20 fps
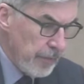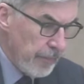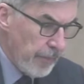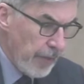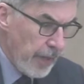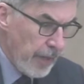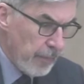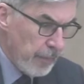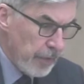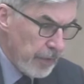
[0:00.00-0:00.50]
of
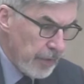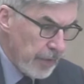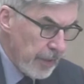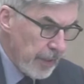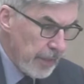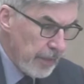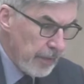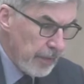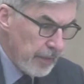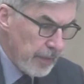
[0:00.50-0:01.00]

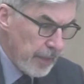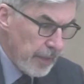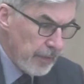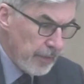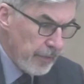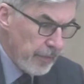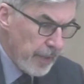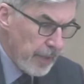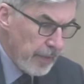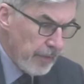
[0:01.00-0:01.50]
Ambleside and
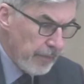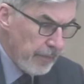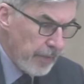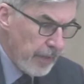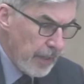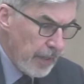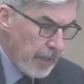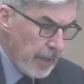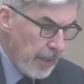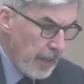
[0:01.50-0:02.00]
Dunderave,
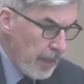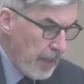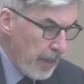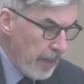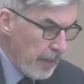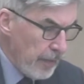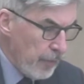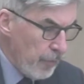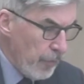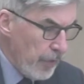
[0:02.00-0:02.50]

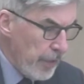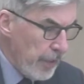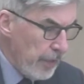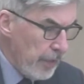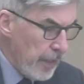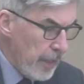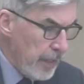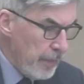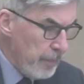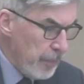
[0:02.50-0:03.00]
and the
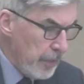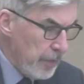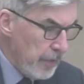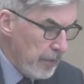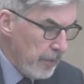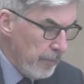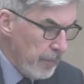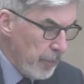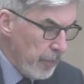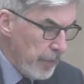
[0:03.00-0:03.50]
realignment
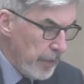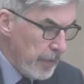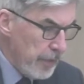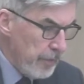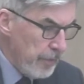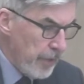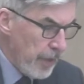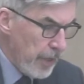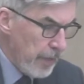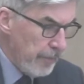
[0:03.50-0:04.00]
of Marine
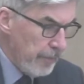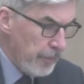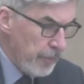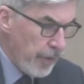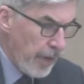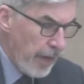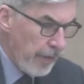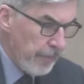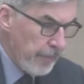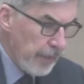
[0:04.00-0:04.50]
Drive
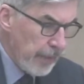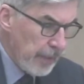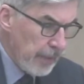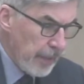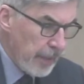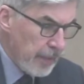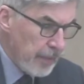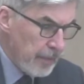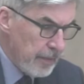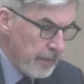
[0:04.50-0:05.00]
traffic
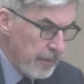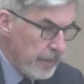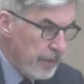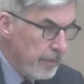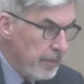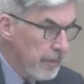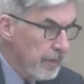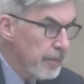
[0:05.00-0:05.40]
lanes,